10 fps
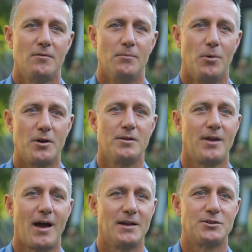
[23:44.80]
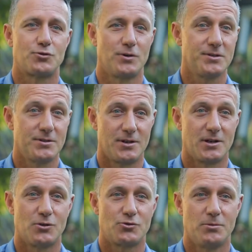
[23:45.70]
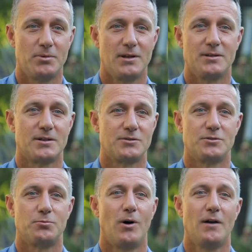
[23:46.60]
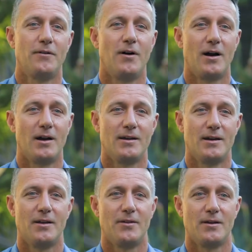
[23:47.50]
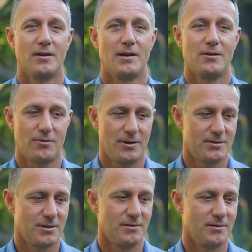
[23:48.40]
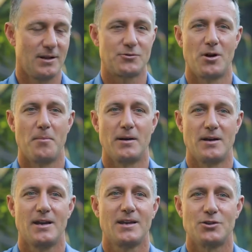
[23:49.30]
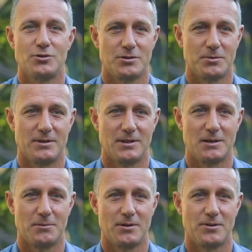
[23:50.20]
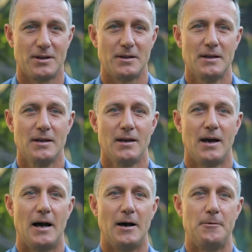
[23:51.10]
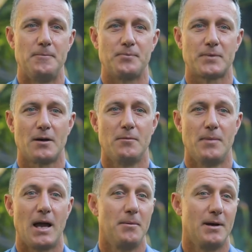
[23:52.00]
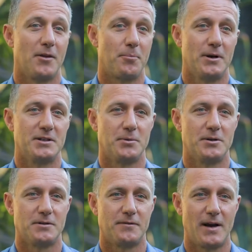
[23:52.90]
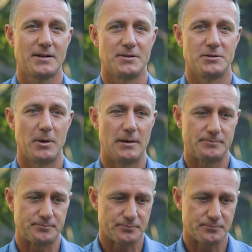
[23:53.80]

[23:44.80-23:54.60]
modern day stresses that are contributing, such as Wi-Fi and, and the increase in electromagnetic issues we're dealing with that um, may be other predisposing factors, but